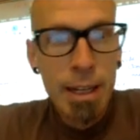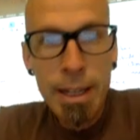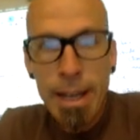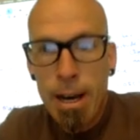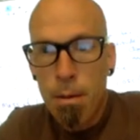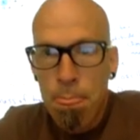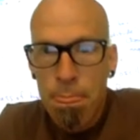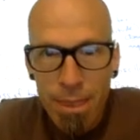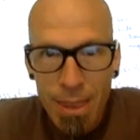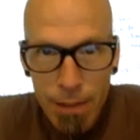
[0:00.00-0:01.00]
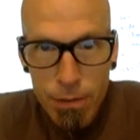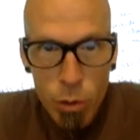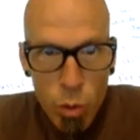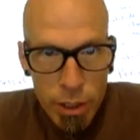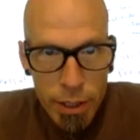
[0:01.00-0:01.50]
Now, if you
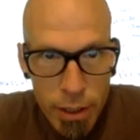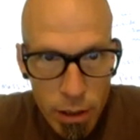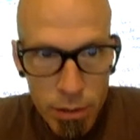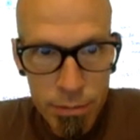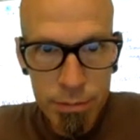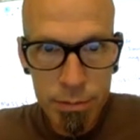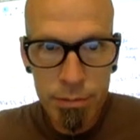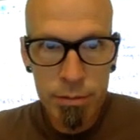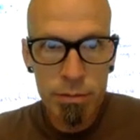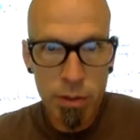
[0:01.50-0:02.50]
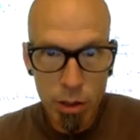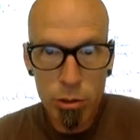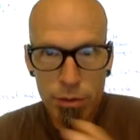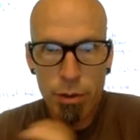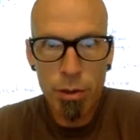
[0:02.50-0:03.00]
weren't here, for
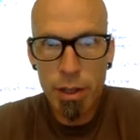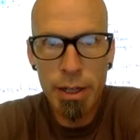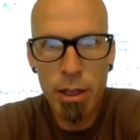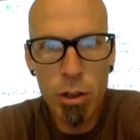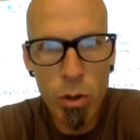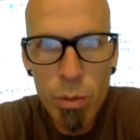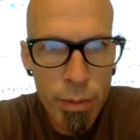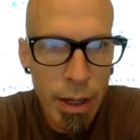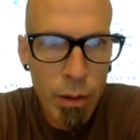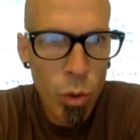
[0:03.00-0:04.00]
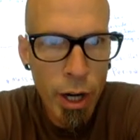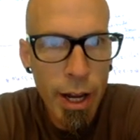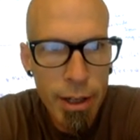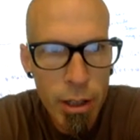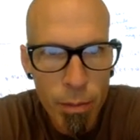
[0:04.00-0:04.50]
those of you that I know were
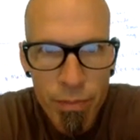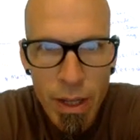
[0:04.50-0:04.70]
not here,